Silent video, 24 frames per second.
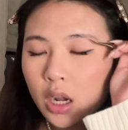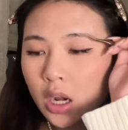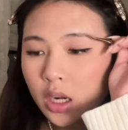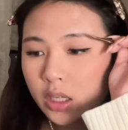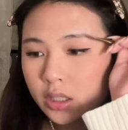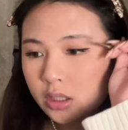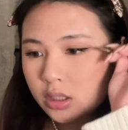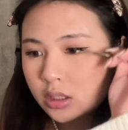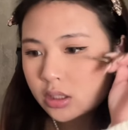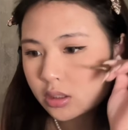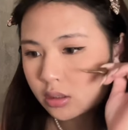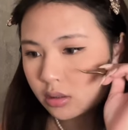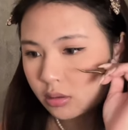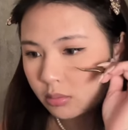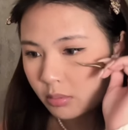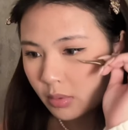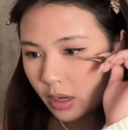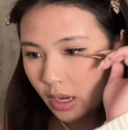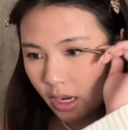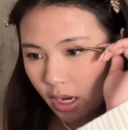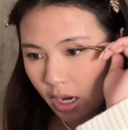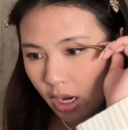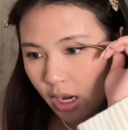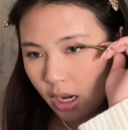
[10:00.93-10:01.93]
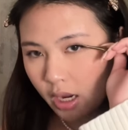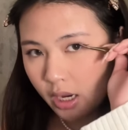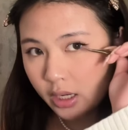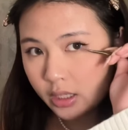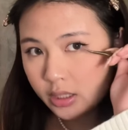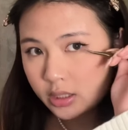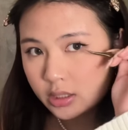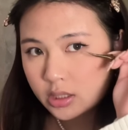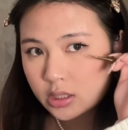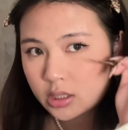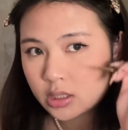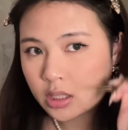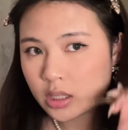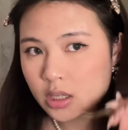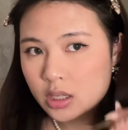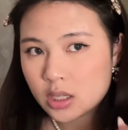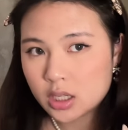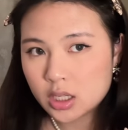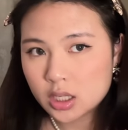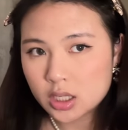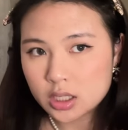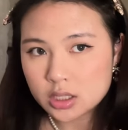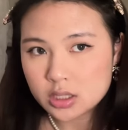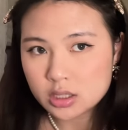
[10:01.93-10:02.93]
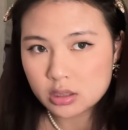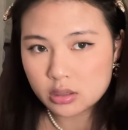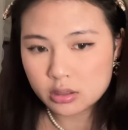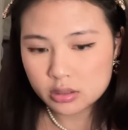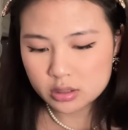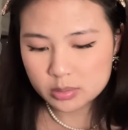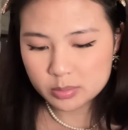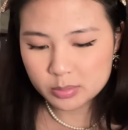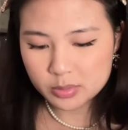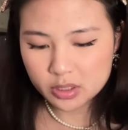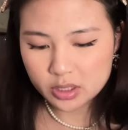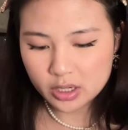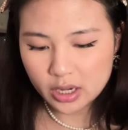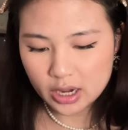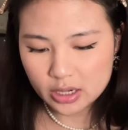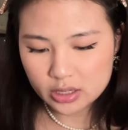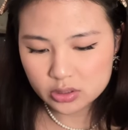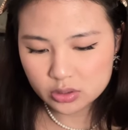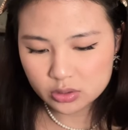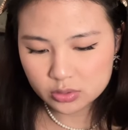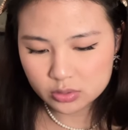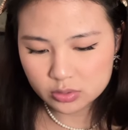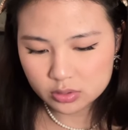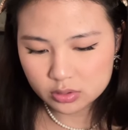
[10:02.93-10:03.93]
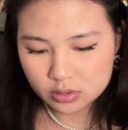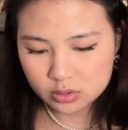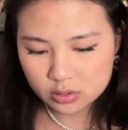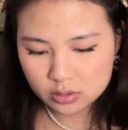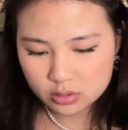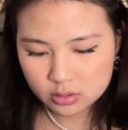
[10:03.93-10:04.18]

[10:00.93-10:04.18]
under my eyes because it looks more natural.